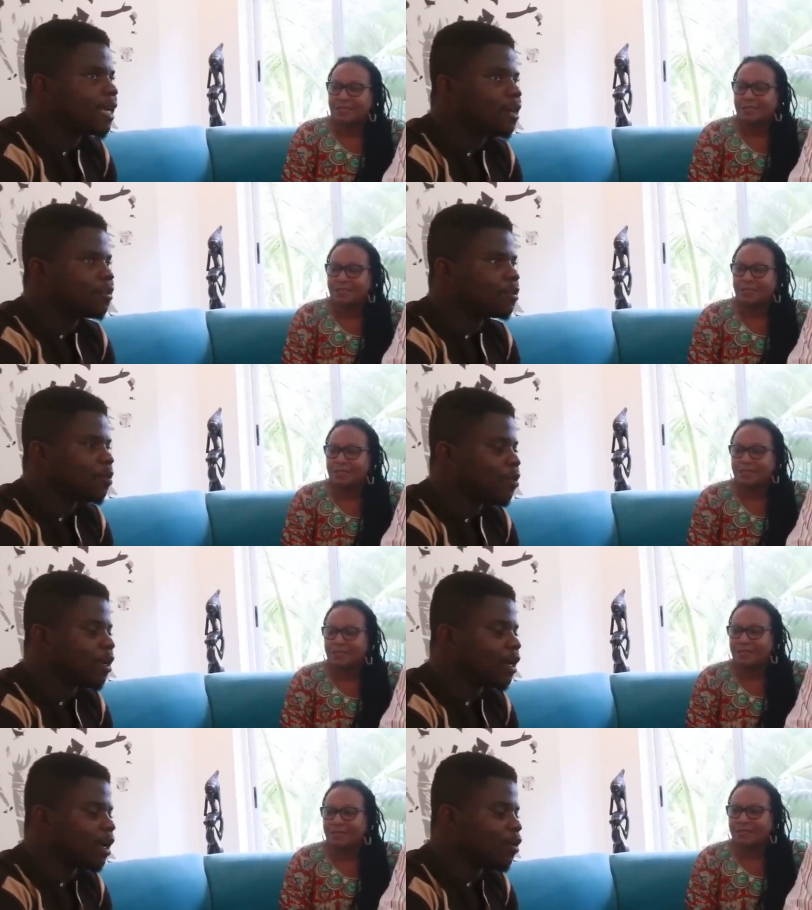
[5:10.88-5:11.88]
Speaker 1: that I will
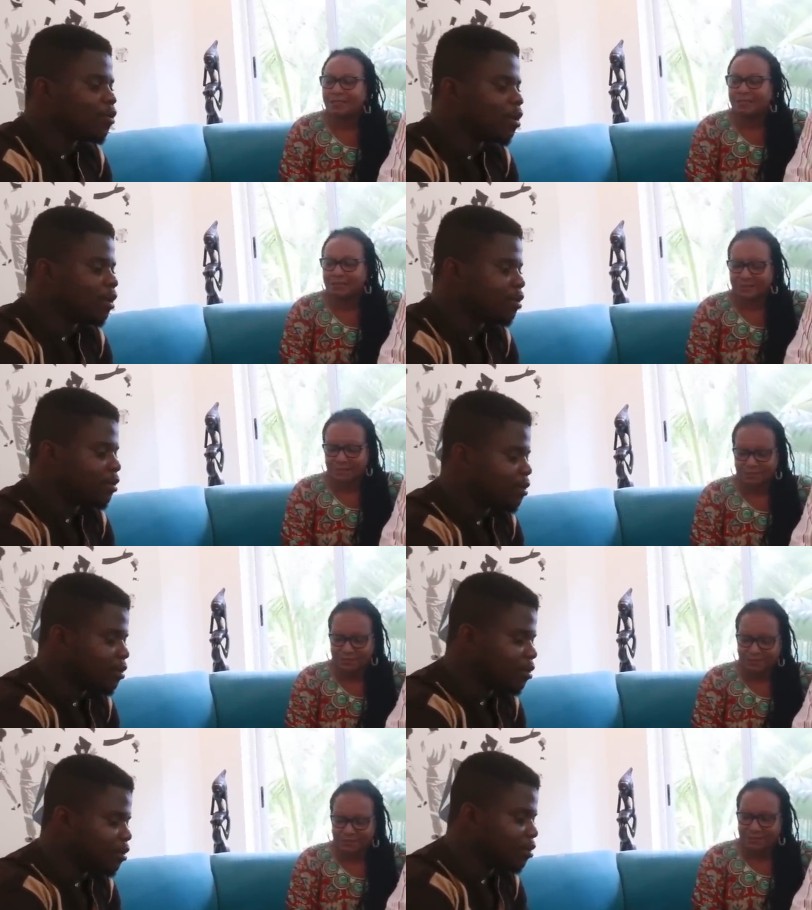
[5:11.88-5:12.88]
support, like I want
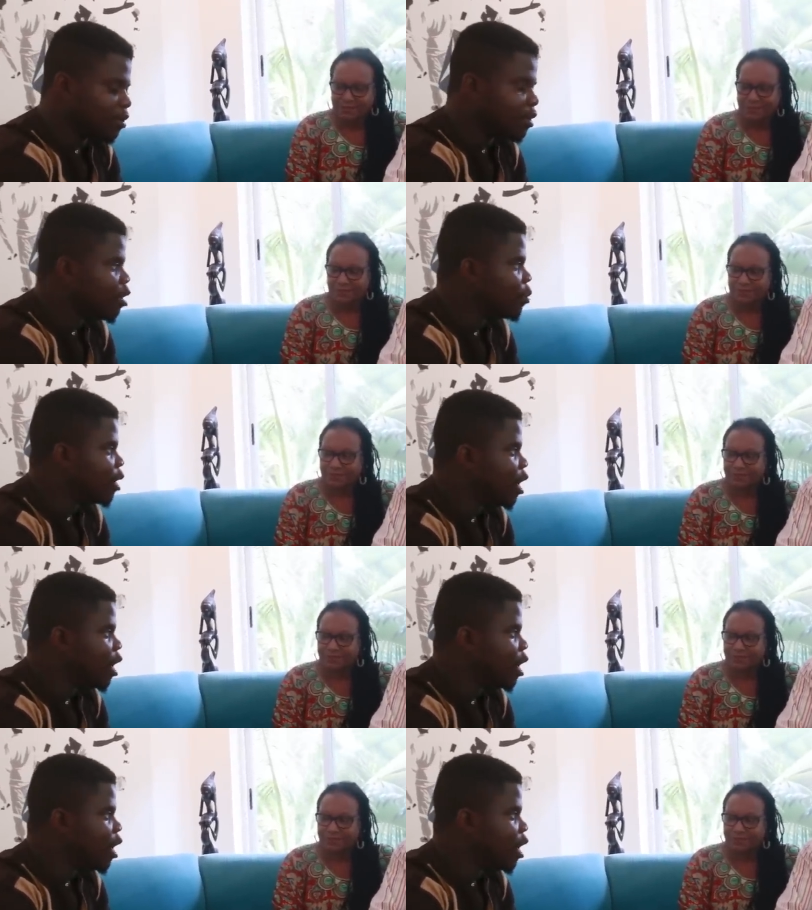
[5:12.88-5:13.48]
you to tell me